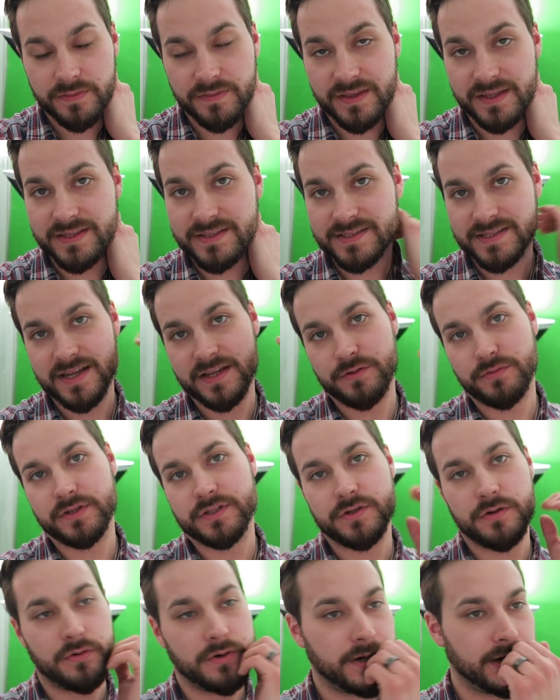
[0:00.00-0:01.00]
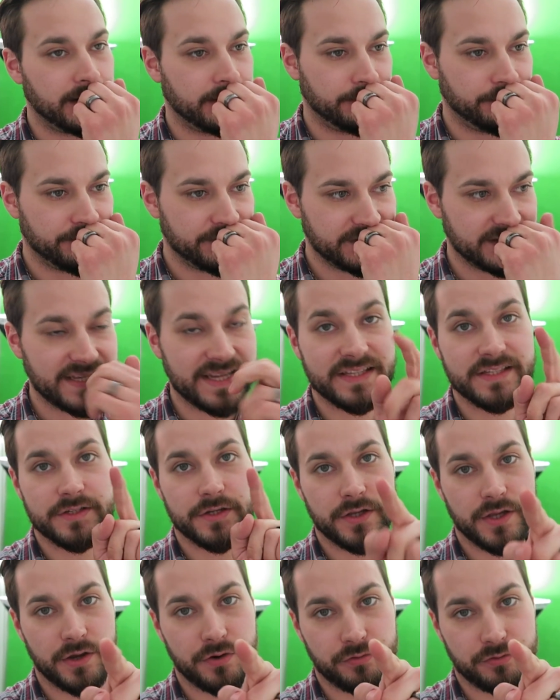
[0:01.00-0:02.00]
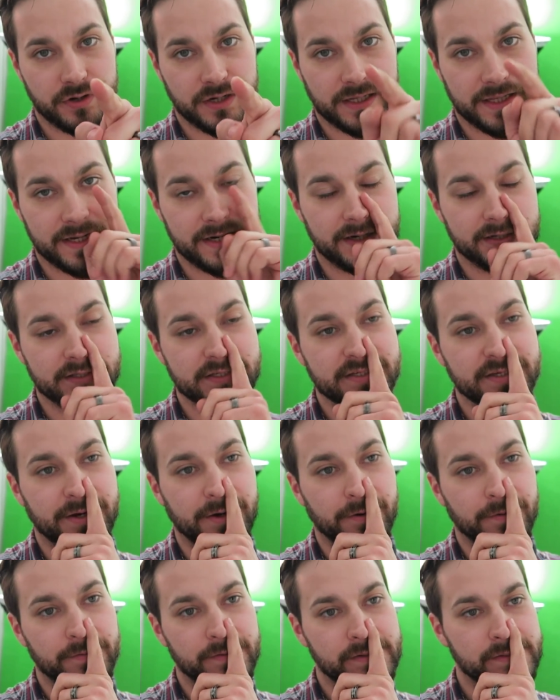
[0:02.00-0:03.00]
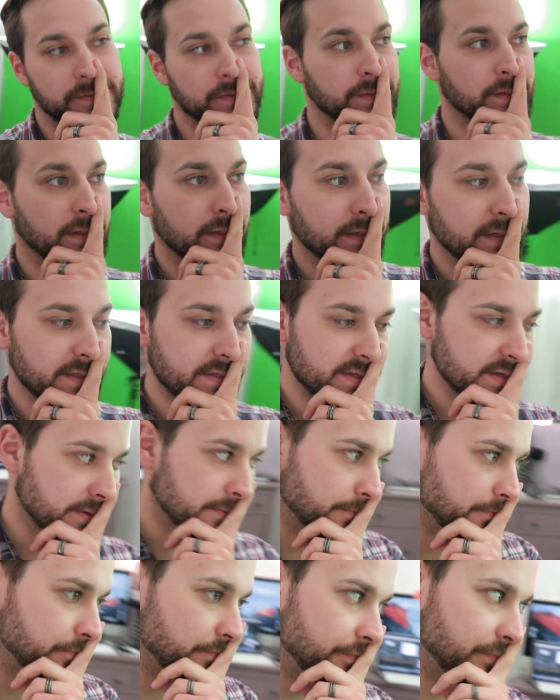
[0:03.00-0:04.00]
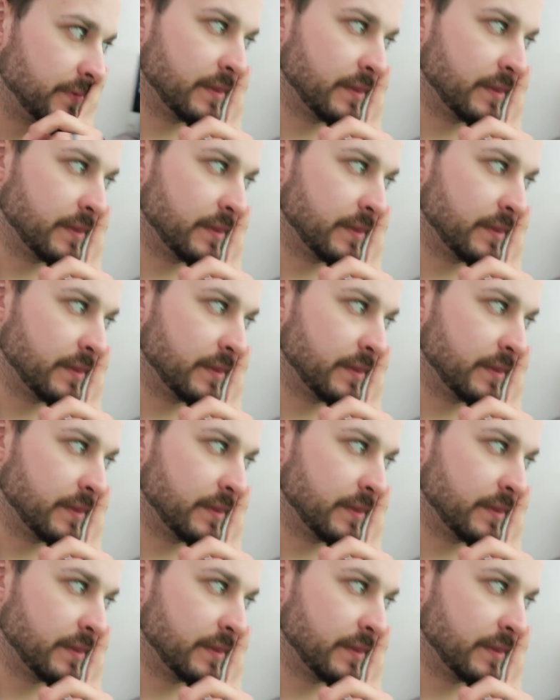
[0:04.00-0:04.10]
things that was going on that's gear related. So let's see.